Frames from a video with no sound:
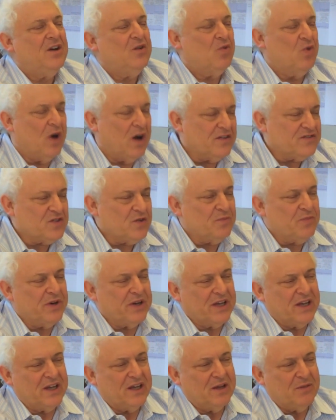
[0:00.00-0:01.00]
We're also
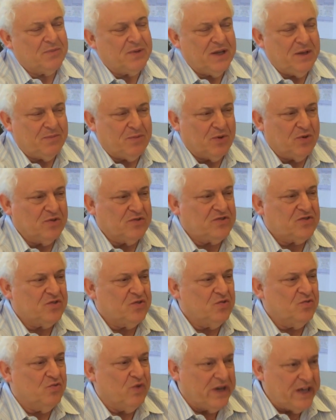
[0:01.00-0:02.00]
bringing in people to
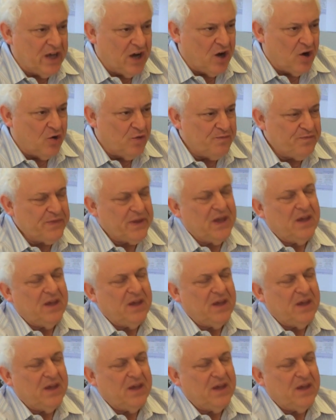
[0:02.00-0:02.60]
Rio